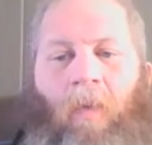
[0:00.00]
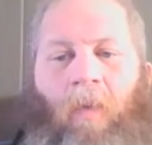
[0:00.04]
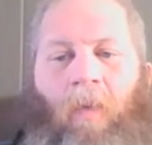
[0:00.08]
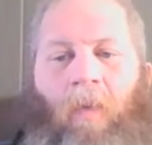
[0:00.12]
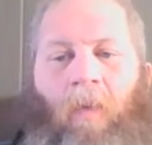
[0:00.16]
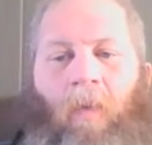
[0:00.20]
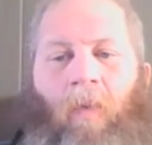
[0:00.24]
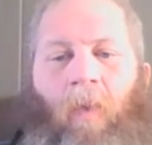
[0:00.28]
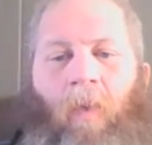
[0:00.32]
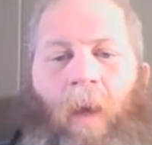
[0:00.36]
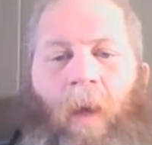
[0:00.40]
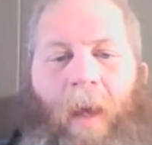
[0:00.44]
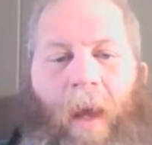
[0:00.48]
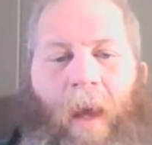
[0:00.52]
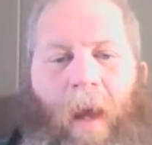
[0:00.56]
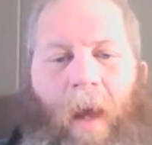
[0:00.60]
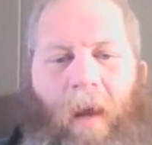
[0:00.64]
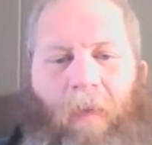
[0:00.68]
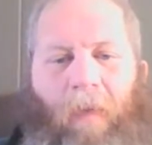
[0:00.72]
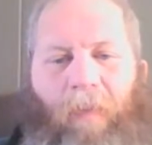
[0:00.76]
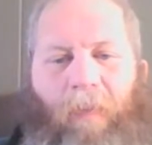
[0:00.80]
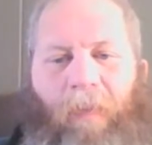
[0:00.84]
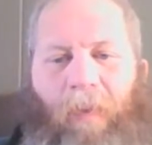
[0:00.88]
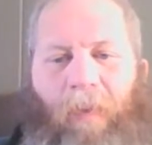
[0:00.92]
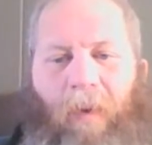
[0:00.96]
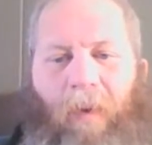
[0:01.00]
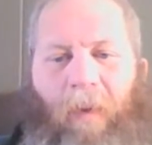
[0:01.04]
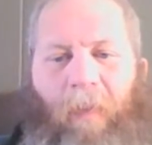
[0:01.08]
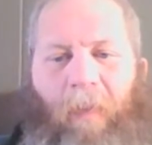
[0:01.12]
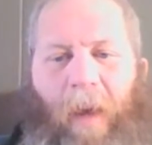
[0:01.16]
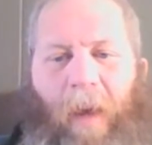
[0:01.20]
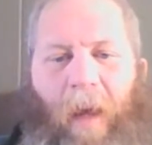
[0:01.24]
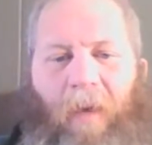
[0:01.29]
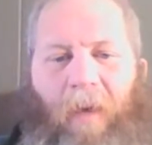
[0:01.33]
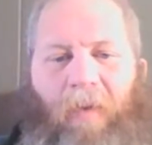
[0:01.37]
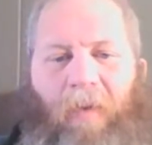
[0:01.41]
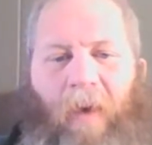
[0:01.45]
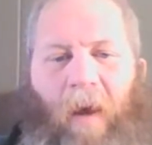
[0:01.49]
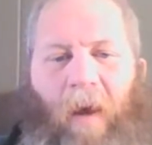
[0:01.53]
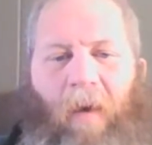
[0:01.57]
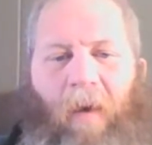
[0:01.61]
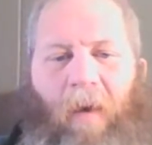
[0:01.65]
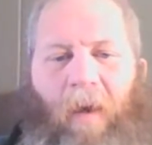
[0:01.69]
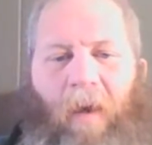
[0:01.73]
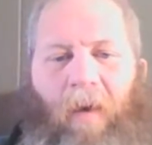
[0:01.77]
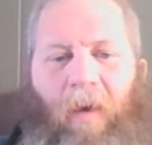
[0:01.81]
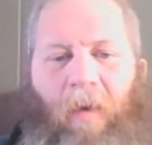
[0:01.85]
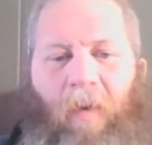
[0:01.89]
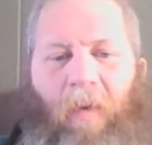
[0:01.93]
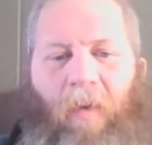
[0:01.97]
We had a pretty bad drought
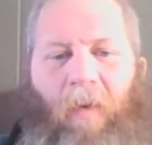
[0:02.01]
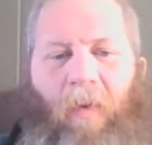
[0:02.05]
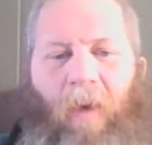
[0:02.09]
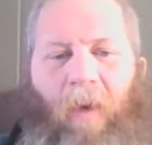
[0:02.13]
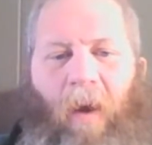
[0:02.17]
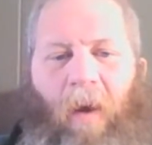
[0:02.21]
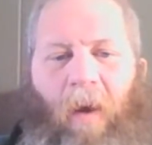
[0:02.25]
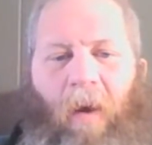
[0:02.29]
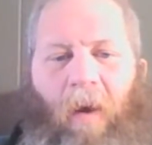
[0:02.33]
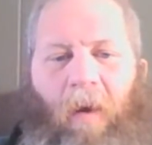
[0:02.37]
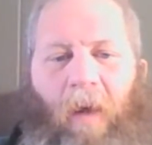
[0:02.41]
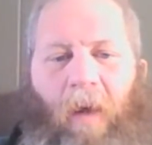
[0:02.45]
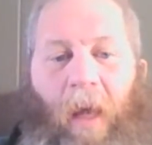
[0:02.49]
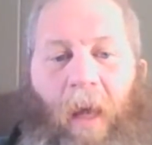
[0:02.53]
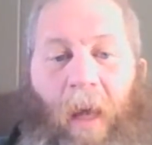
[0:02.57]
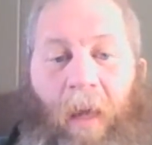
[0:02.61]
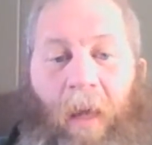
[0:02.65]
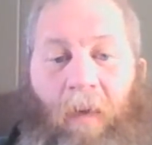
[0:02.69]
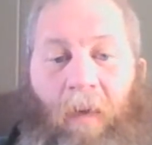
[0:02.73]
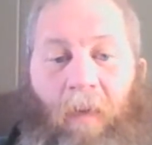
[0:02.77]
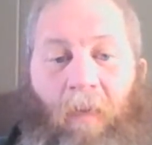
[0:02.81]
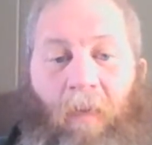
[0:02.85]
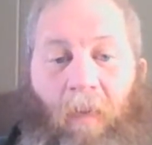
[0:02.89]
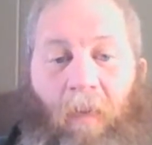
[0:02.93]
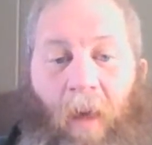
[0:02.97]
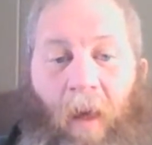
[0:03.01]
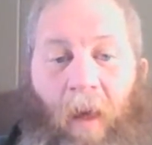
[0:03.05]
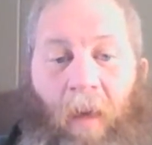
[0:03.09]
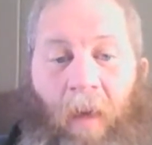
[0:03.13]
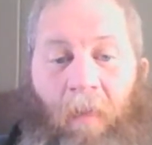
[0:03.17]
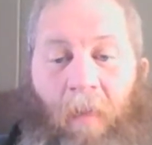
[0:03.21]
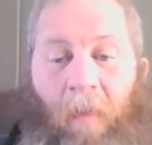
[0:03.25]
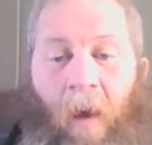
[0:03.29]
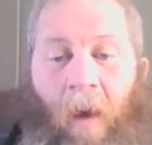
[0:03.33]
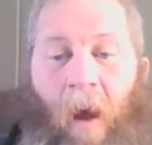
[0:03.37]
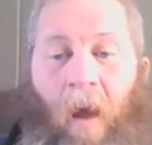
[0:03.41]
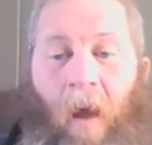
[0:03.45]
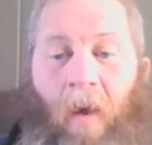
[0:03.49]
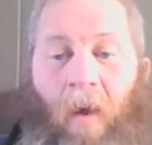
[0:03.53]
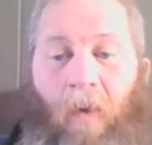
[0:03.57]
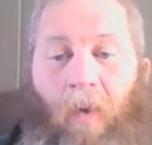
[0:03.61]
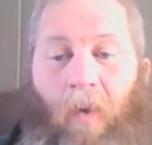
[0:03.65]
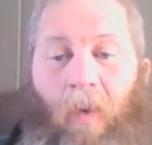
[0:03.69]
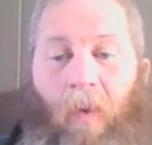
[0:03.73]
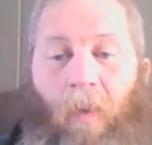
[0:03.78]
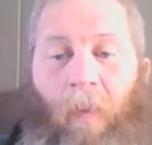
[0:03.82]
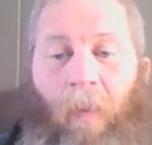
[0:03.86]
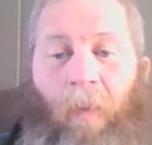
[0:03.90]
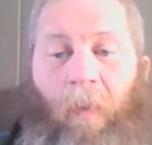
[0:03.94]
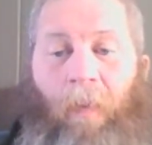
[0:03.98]
here in my
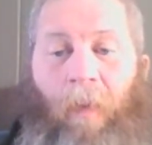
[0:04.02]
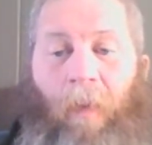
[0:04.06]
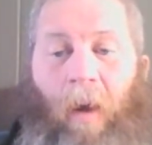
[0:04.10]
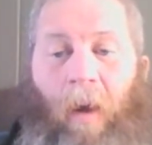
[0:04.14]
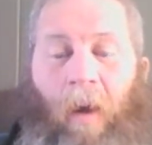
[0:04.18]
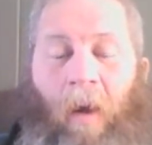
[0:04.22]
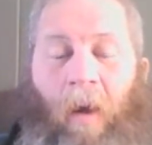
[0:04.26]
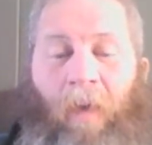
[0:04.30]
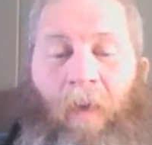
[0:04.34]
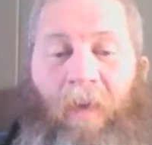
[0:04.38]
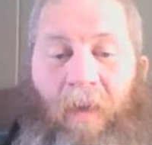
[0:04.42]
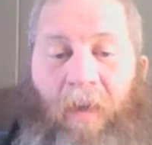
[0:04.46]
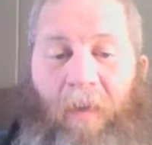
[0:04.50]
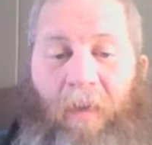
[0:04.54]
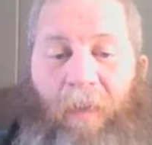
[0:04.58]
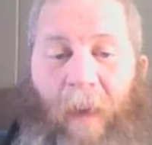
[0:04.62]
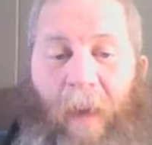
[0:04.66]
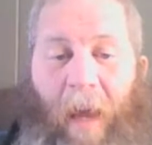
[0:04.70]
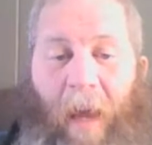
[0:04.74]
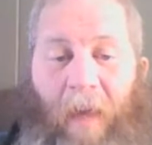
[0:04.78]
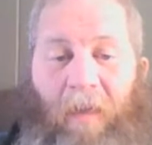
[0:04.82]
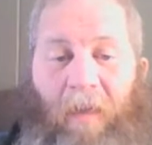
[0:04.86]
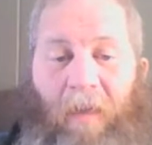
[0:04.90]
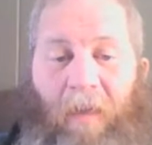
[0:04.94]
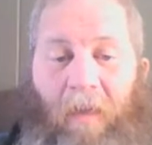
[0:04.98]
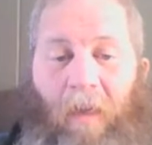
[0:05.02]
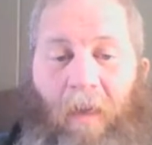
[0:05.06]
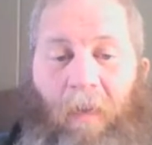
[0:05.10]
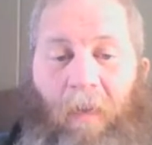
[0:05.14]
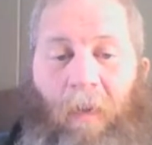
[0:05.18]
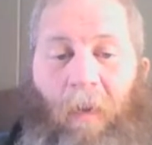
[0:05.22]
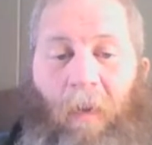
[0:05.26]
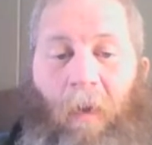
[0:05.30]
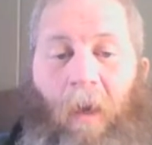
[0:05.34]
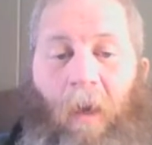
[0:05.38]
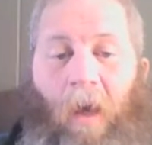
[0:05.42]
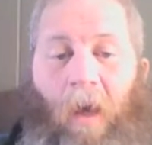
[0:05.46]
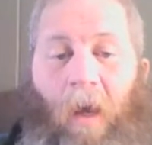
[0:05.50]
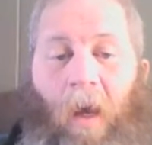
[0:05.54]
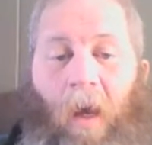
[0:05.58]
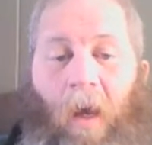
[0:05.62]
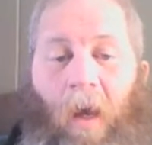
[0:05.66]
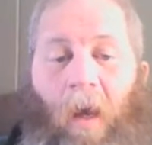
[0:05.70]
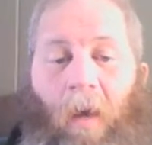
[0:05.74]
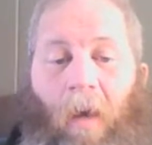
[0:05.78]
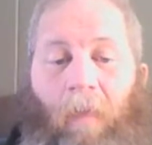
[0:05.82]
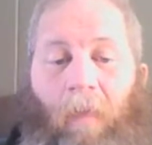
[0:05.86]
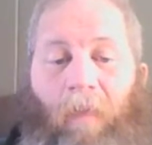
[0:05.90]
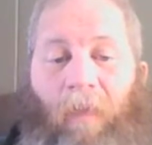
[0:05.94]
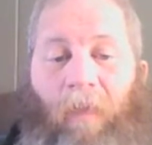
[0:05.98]
home this past summer.
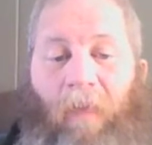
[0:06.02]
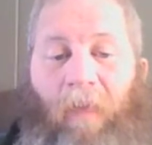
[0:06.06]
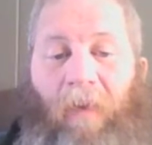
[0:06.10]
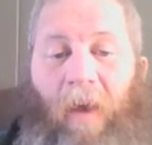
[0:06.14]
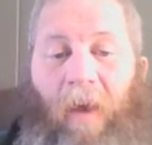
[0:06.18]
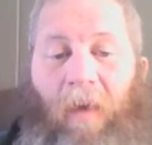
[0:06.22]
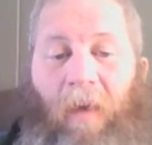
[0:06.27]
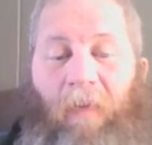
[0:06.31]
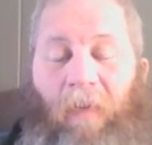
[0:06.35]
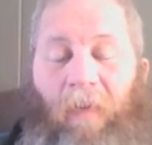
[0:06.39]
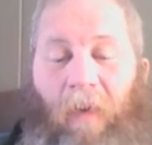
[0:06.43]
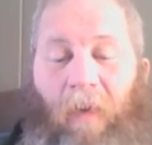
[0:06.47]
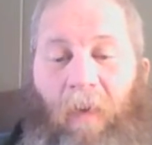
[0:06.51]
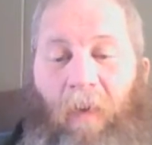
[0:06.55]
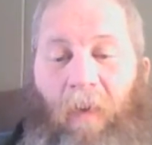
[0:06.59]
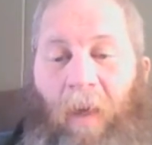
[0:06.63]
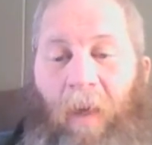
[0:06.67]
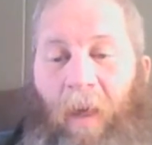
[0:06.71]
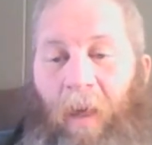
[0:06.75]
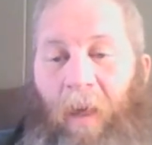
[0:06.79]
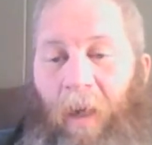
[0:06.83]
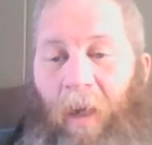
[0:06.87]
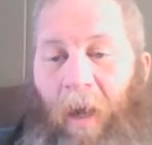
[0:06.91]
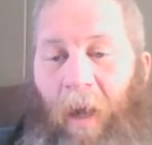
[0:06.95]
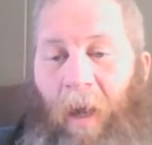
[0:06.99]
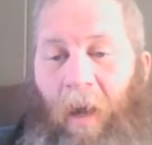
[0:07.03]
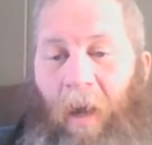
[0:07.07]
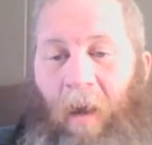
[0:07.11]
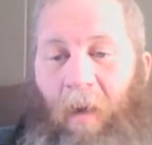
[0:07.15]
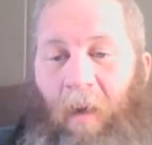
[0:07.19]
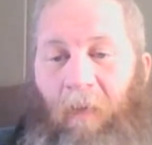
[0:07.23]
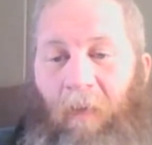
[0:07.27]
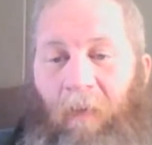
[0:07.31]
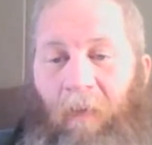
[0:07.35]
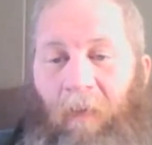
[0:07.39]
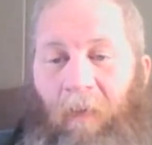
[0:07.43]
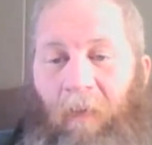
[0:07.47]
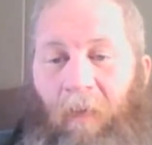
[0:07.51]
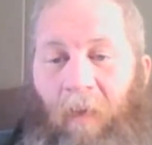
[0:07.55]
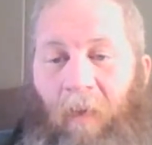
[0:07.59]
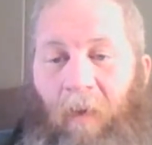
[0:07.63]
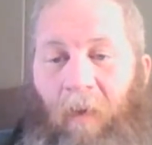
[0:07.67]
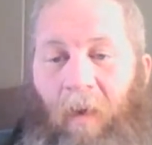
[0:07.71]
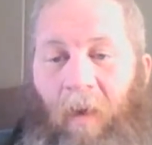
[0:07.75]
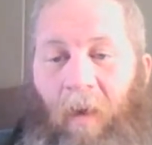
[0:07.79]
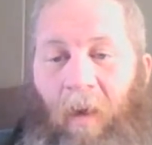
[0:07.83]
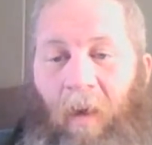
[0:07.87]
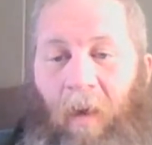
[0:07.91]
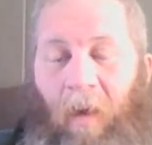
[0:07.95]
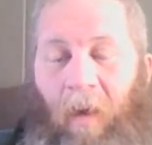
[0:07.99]
Thankfully, we didn't have
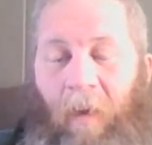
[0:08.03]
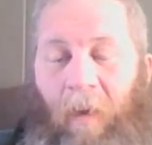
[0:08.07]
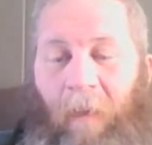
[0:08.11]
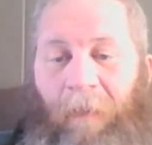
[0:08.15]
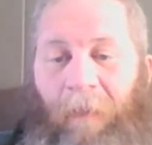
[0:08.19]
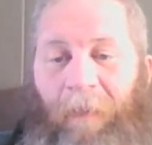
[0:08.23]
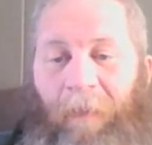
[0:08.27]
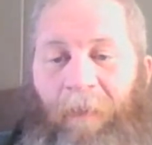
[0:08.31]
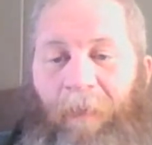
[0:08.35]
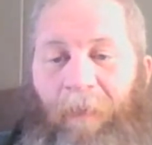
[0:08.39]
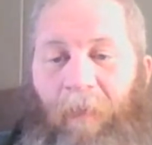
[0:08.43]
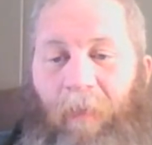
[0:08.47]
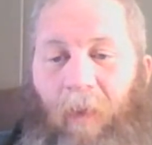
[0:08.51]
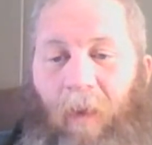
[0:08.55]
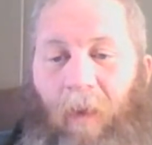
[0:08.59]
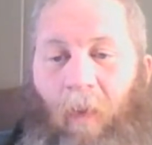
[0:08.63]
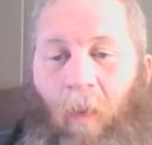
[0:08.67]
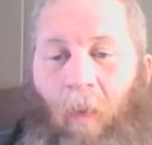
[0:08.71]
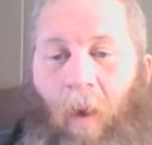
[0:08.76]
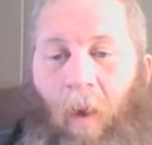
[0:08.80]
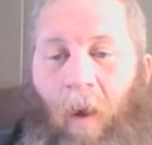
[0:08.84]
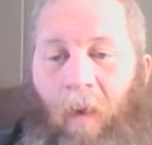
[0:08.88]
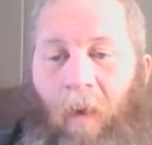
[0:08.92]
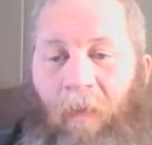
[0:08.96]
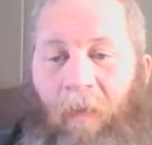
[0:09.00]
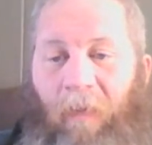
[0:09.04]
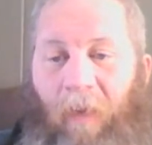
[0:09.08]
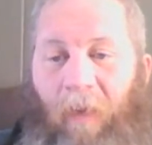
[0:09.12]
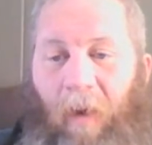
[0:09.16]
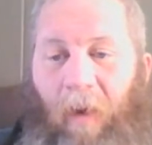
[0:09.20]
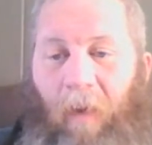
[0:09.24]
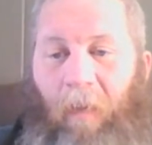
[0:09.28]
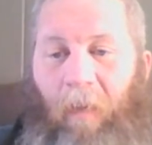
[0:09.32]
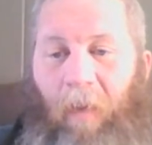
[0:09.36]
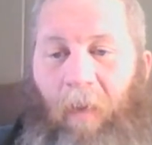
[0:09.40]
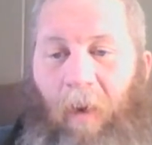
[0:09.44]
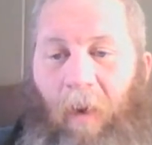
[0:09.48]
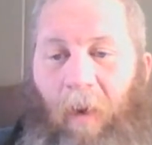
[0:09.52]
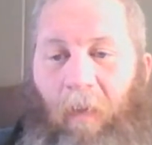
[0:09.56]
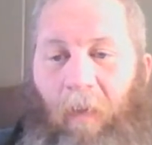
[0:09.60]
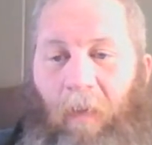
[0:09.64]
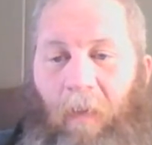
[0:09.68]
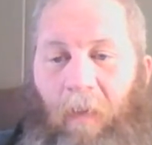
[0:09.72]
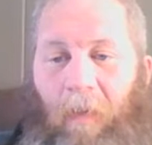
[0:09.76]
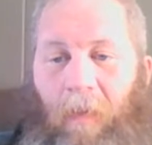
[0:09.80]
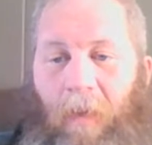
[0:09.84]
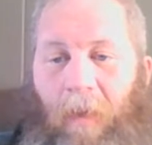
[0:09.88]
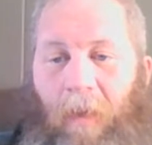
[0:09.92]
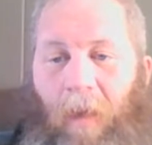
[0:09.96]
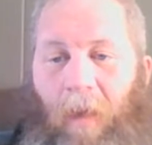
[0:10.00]
wildfire
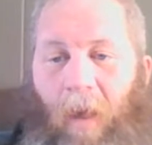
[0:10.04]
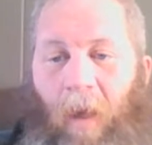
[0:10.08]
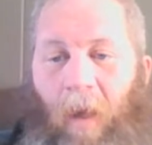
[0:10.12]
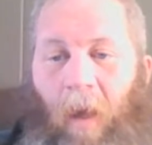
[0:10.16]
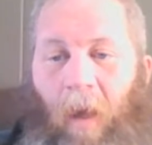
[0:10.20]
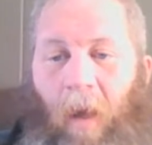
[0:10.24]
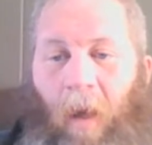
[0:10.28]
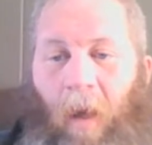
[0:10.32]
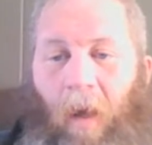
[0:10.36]
problems.